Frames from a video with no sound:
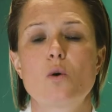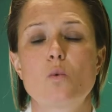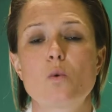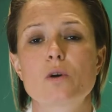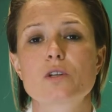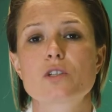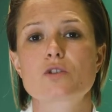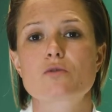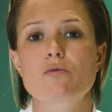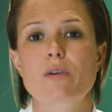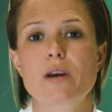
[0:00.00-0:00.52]

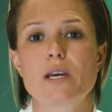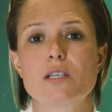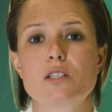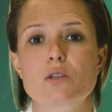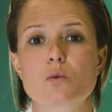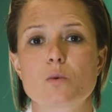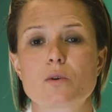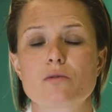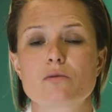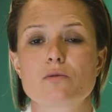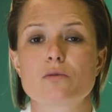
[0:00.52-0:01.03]
Once grey
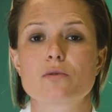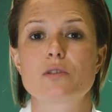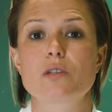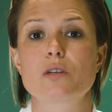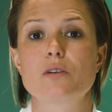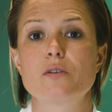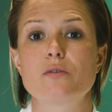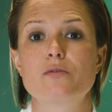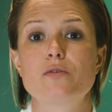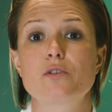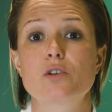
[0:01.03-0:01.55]
squirrels
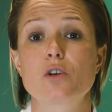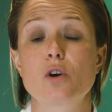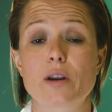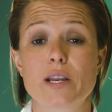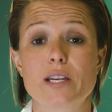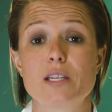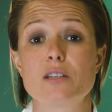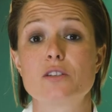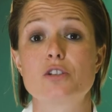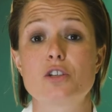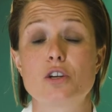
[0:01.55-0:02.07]
have got
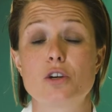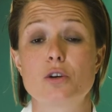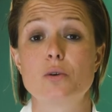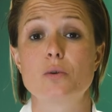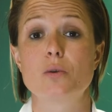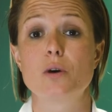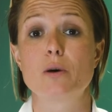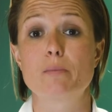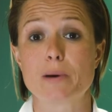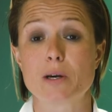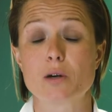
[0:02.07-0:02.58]

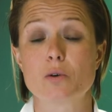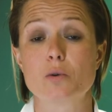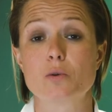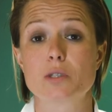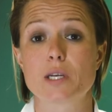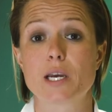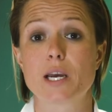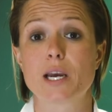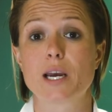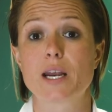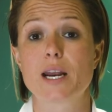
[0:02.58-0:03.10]
into a
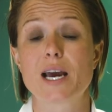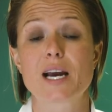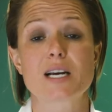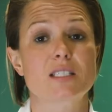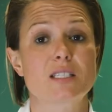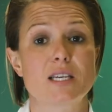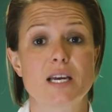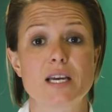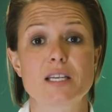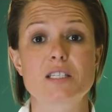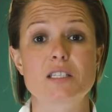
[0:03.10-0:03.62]
building and
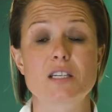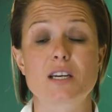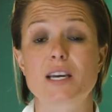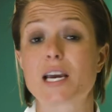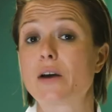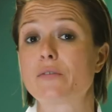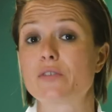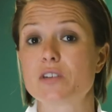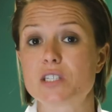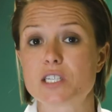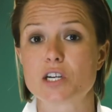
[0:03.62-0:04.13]
accessed a
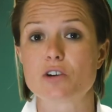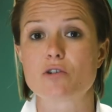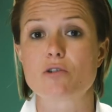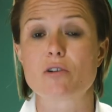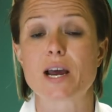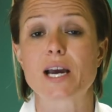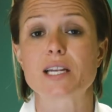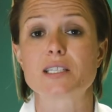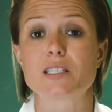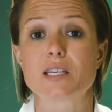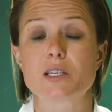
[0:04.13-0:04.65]
cavity or
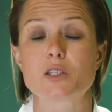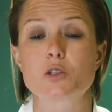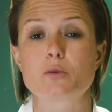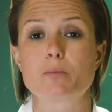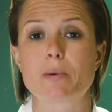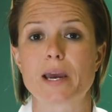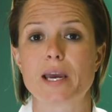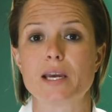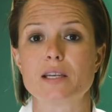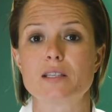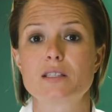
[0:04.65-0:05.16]
an attic
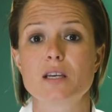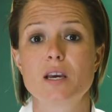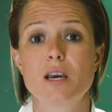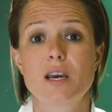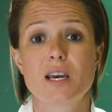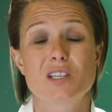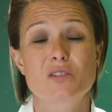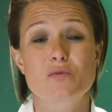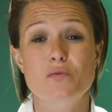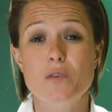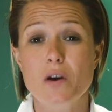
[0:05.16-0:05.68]
space,
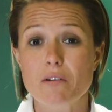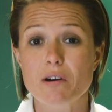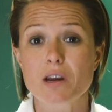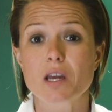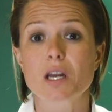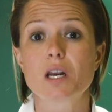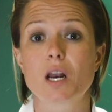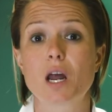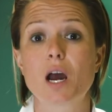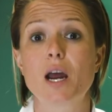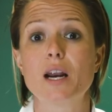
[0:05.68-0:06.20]
it's very
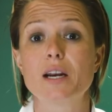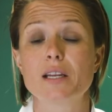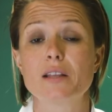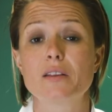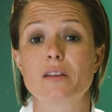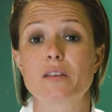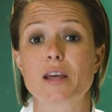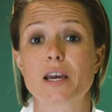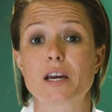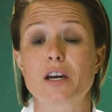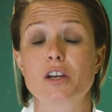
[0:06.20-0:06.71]
unlikely
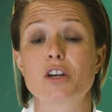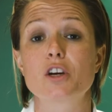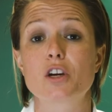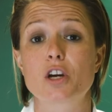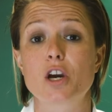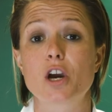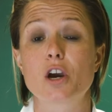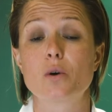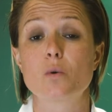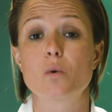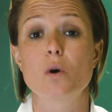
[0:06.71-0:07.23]
that they're going to
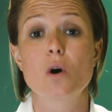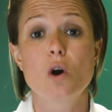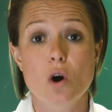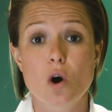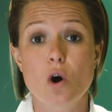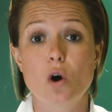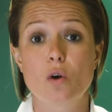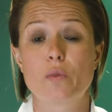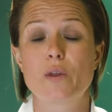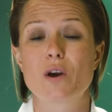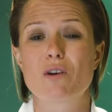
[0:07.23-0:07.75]
go
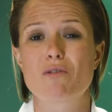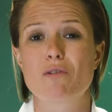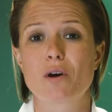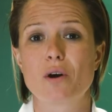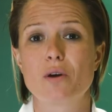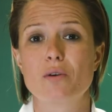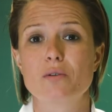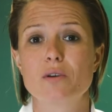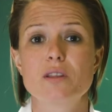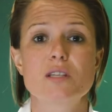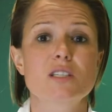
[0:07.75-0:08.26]
on their own.